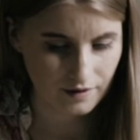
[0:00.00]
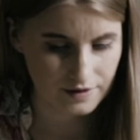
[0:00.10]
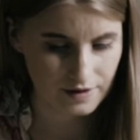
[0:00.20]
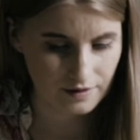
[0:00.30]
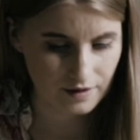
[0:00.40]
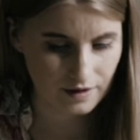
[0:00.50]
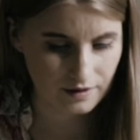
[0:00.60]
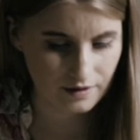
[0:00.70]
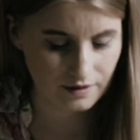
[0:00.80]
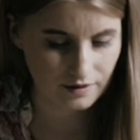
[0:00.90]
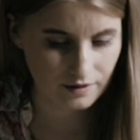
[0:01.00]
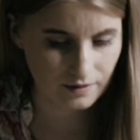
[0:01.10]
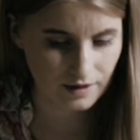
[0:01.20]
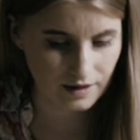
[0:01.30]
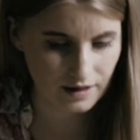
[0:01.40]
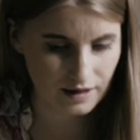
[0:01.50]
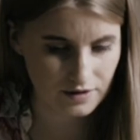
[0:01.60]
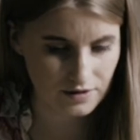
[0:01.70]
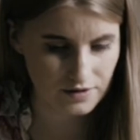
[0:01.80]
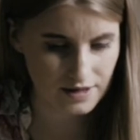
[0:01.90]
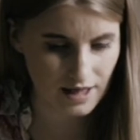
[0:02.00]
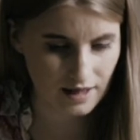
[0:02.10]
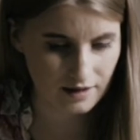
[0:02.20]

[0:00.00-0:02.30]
So you can quickly adjust that,